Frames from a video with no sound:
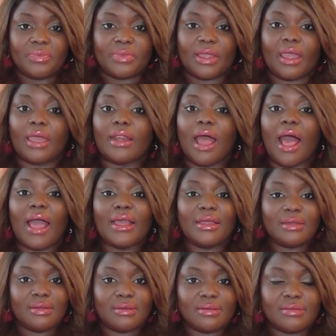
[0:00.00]
And I
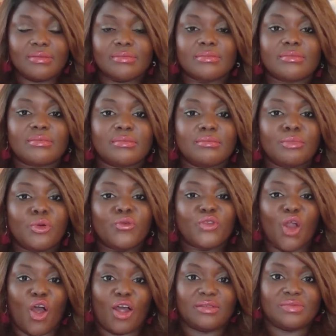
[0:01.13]
moved
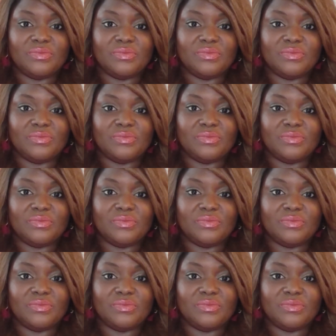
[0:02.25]
on.